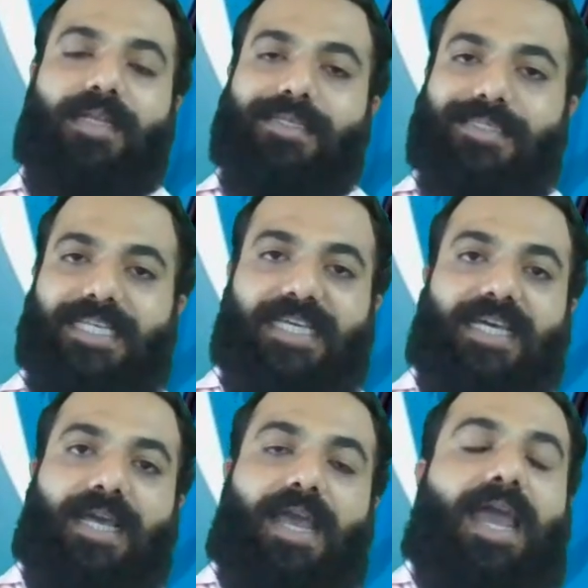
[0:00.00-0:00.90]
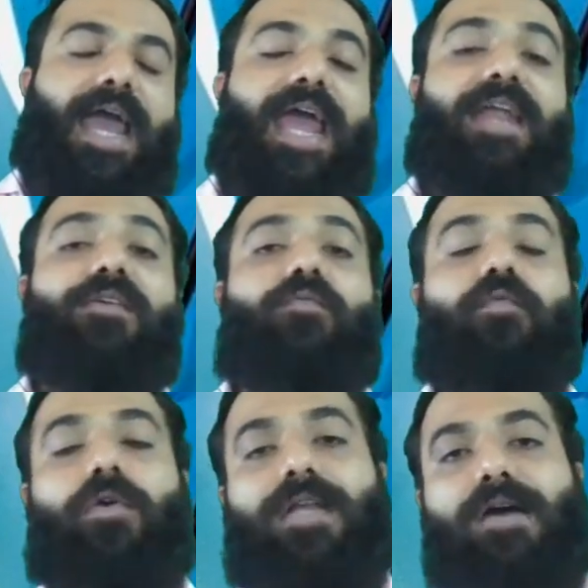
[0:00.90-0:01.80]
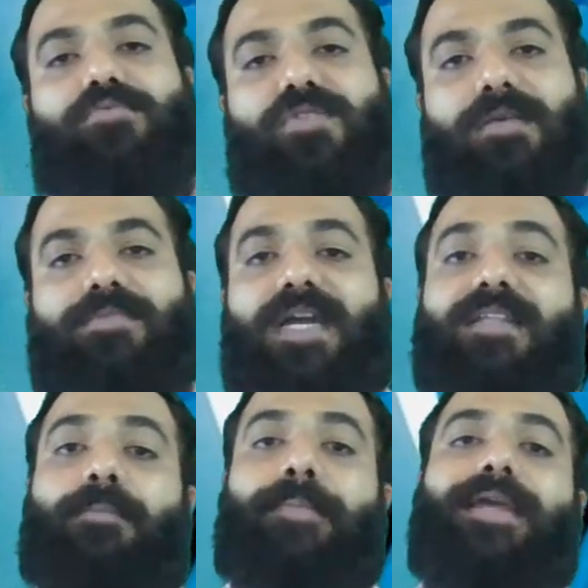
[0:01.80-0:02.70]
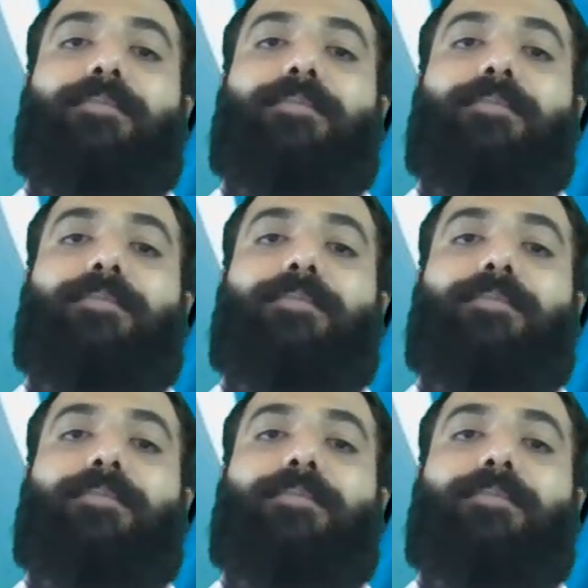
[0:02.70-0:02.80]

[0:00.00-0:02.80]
And for downstream side, the main point is E.